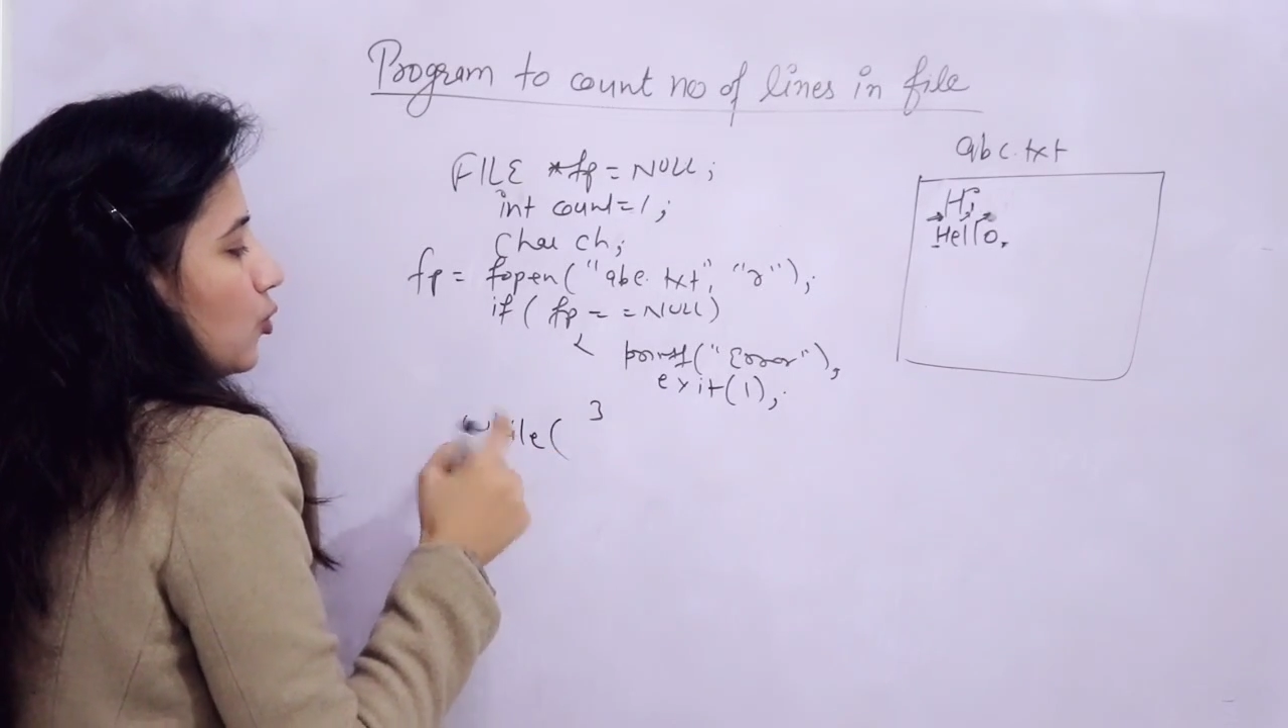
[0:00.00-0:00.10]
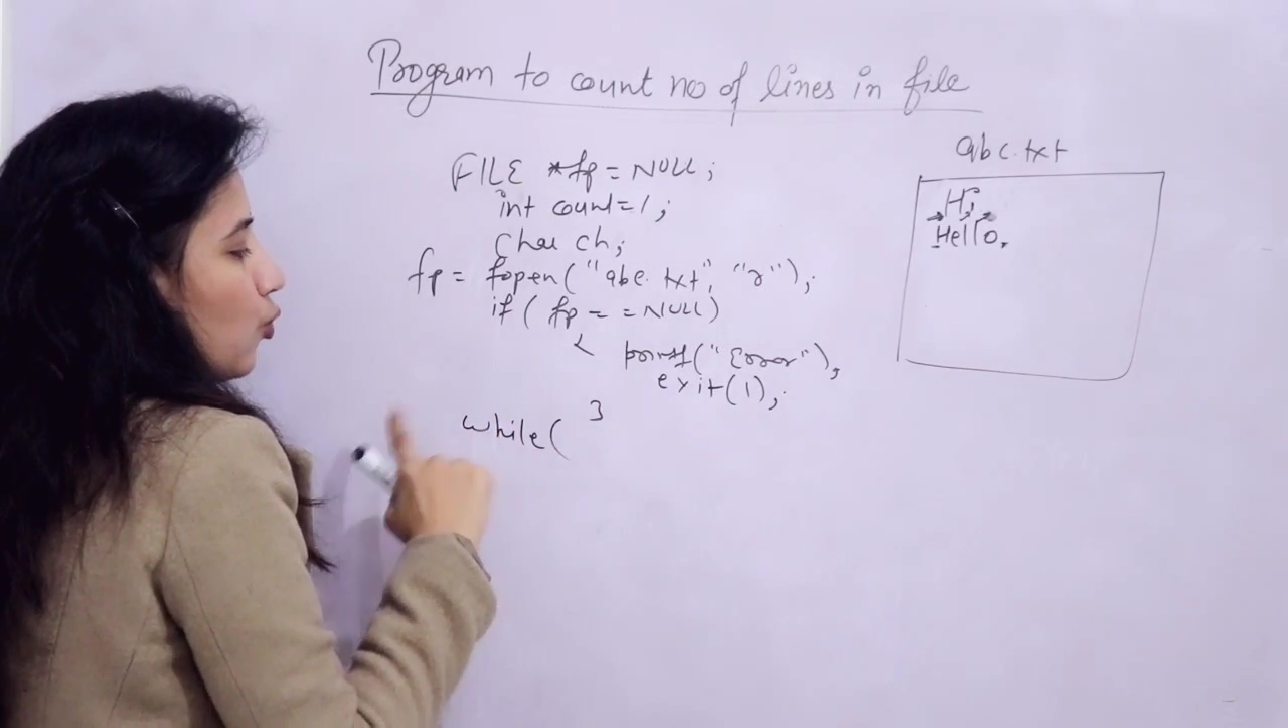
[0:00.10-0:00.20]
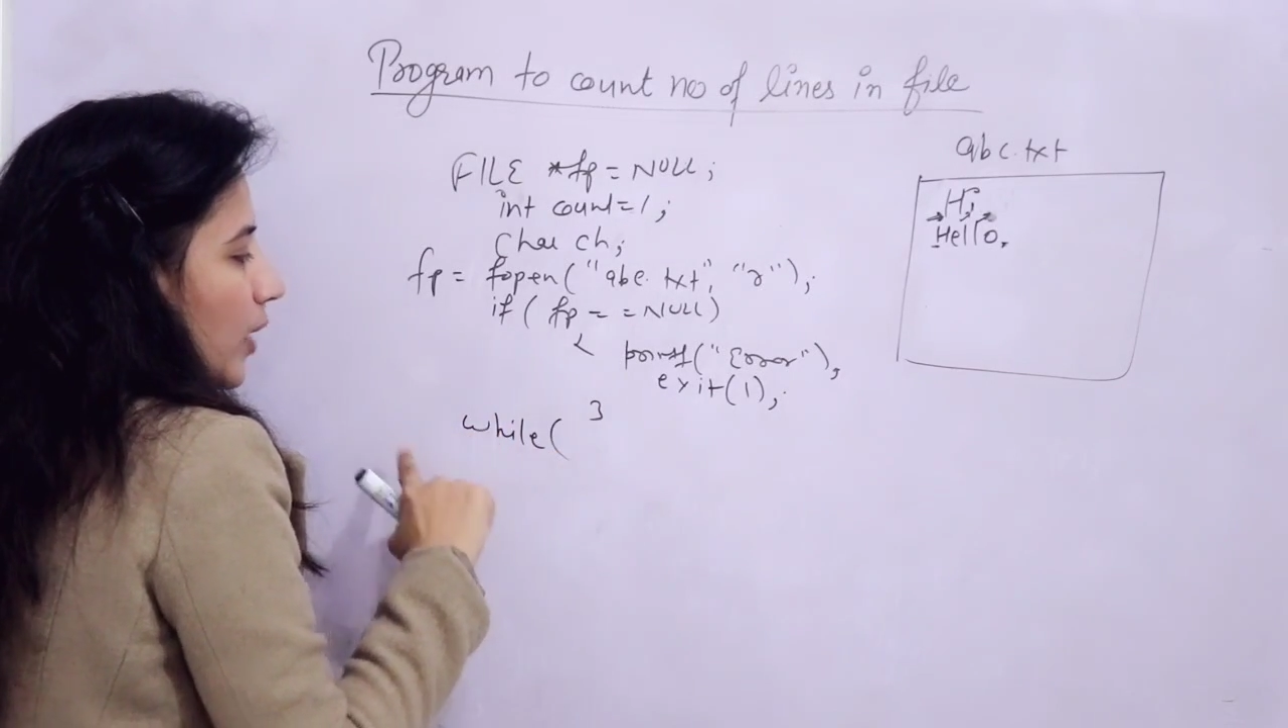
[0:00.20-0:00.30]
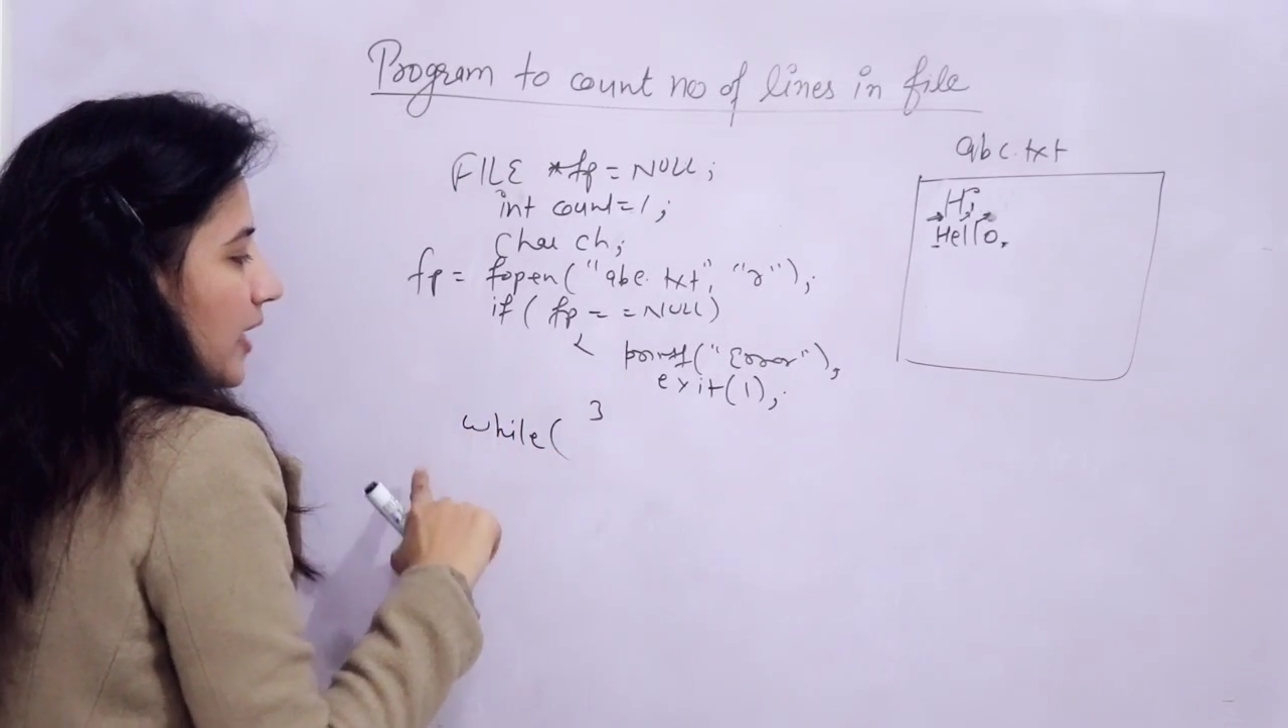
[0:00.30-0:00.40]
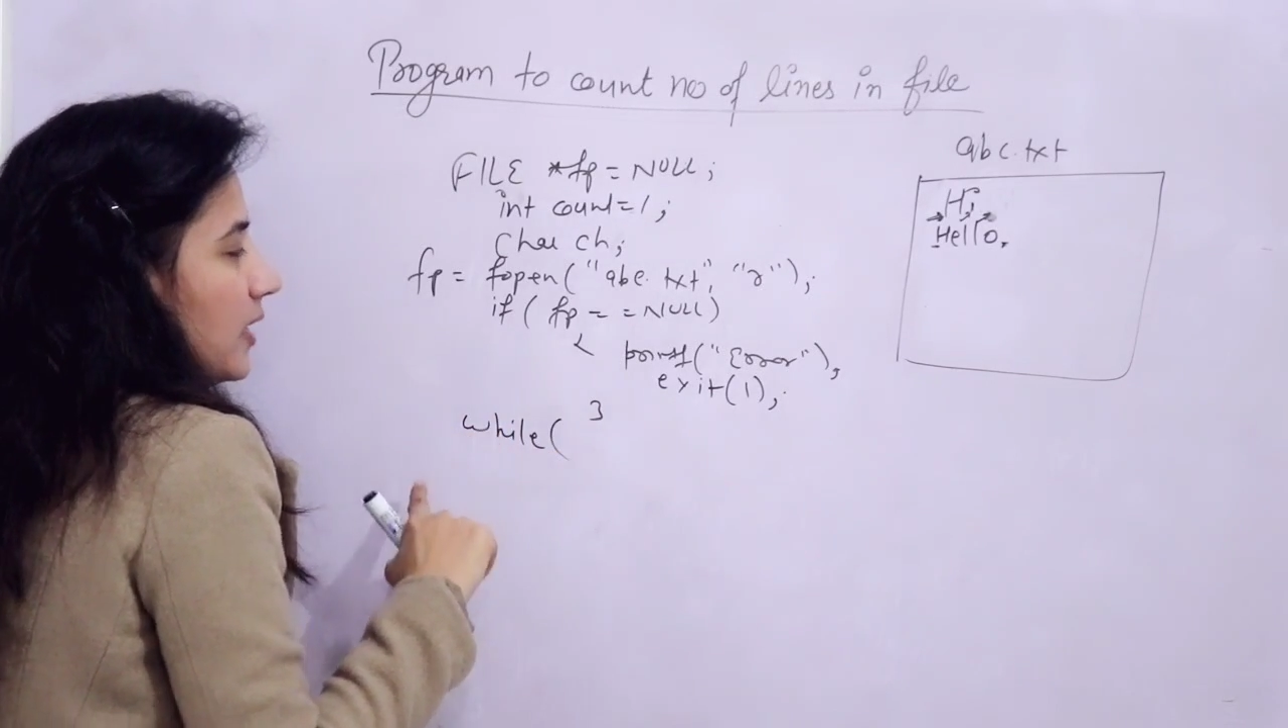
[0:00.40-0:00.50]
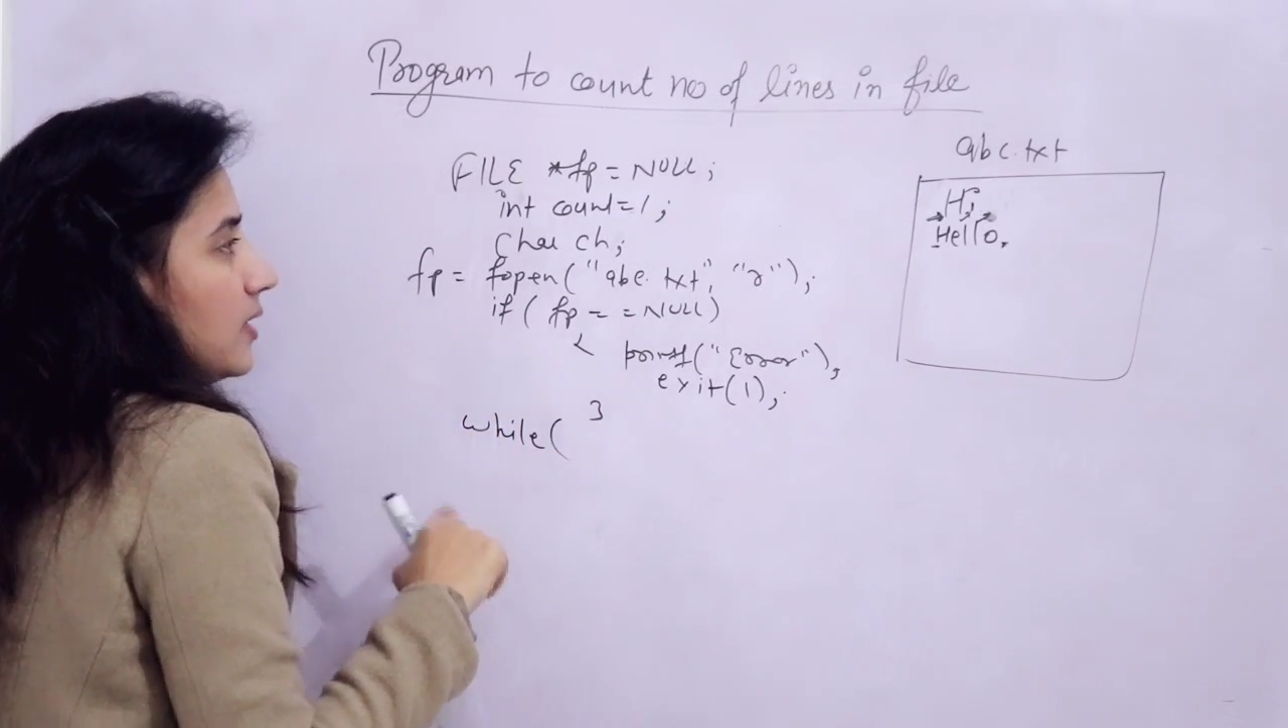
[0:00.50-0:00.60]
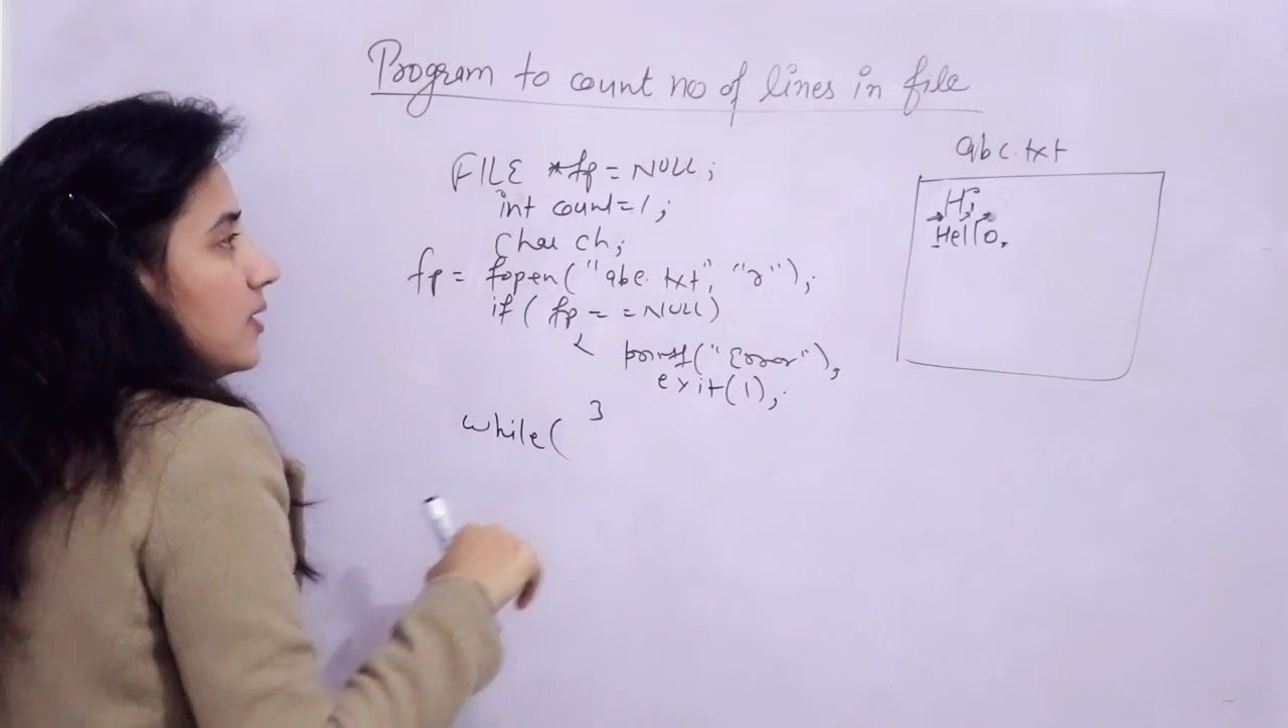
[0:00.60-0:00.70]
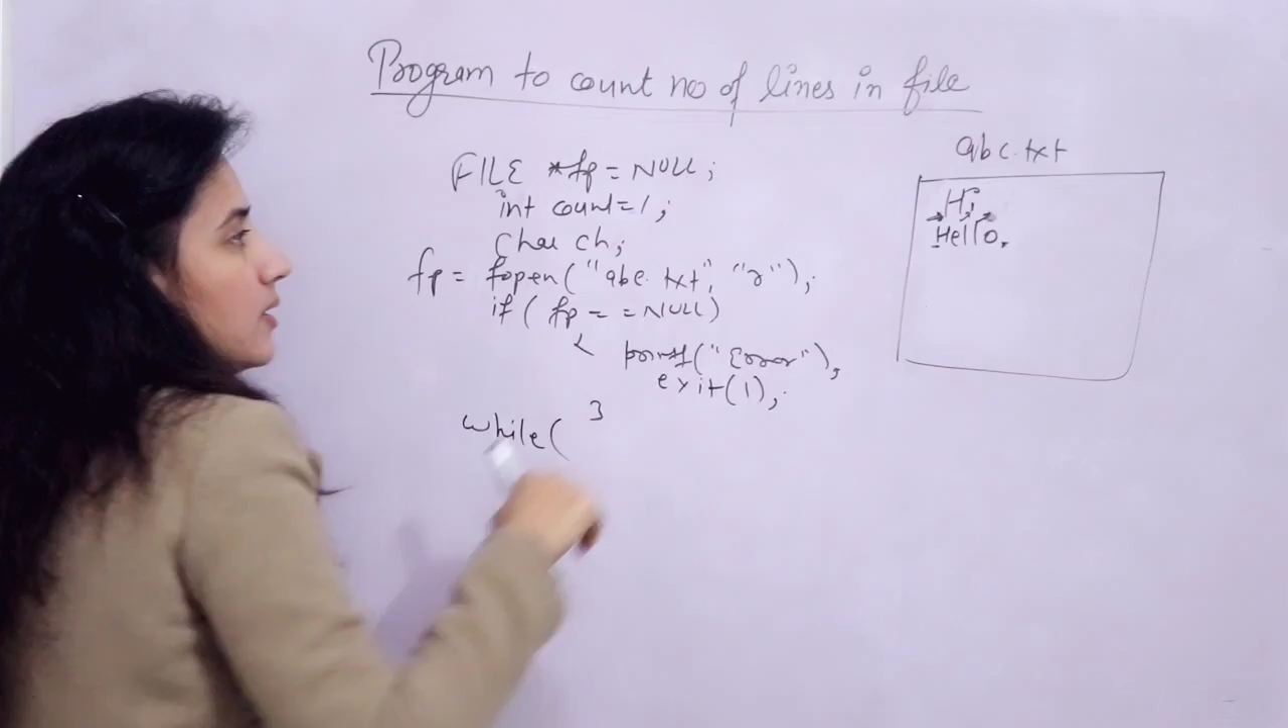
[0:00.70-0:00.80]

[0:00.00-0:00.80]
While,